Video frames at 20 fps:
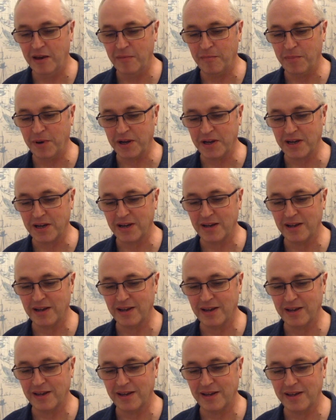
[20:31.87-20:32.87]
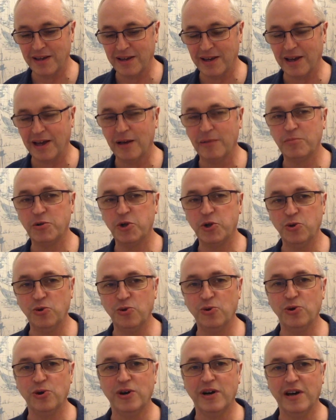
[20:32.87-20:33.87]
But I'm
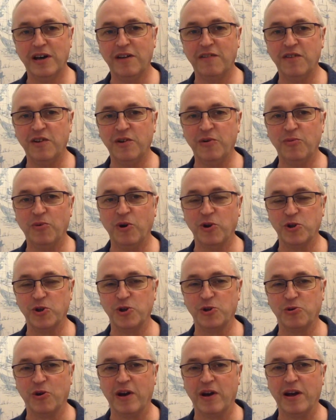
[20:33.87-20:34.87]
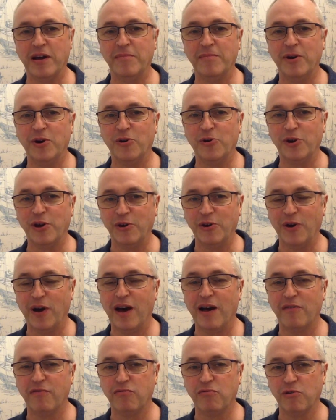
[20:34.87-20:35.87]
sure if you watch Graham, or you
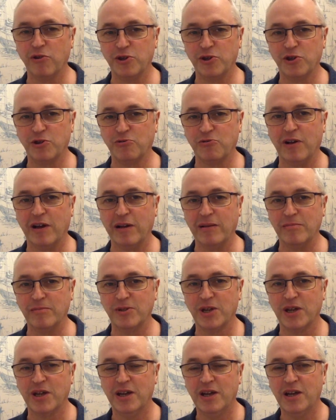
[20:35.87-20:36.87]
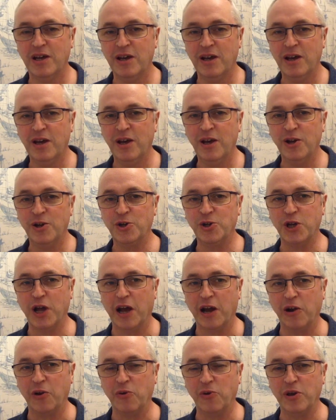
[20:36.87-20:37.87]
have watched Graham's
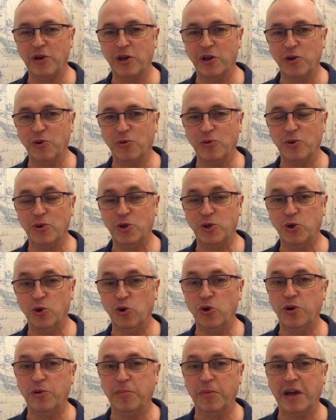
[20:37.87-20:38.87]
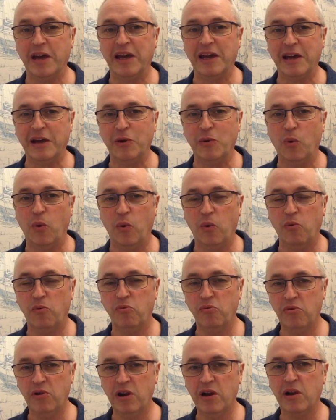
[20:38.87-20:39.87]
channel, you'll join me in
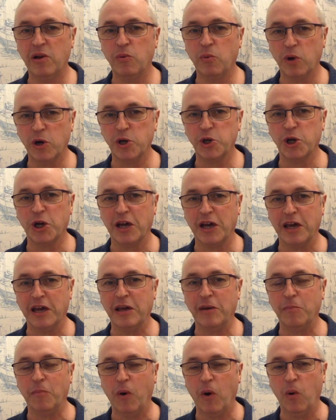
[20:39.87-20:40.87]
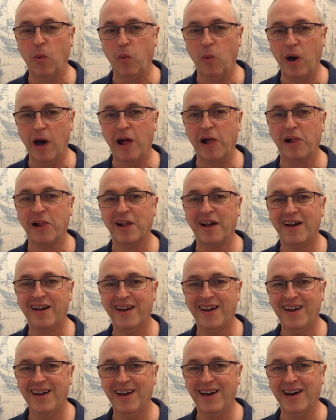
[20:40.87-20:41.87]
really wishing him well,
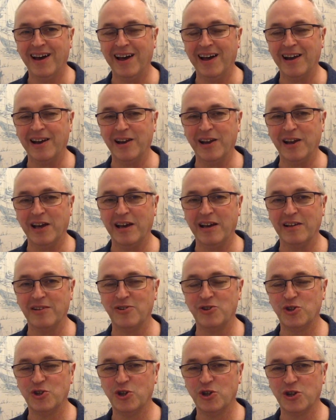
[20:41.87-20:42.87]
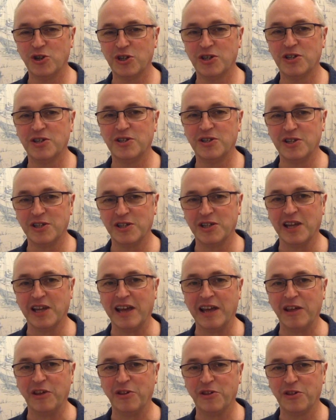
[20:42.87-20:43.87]
and just to
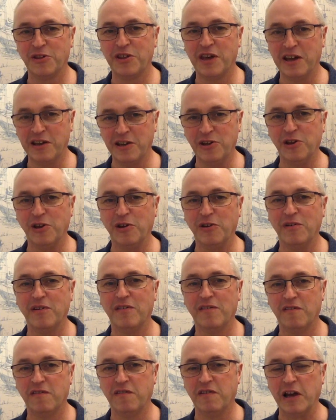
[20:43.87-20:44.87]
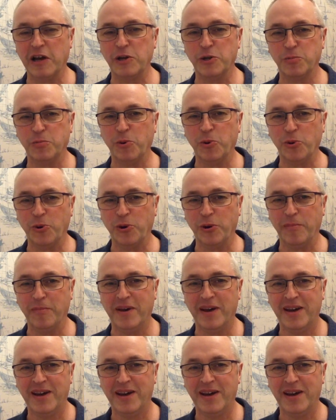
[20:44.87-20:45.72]
say thank you, Flash Boredom.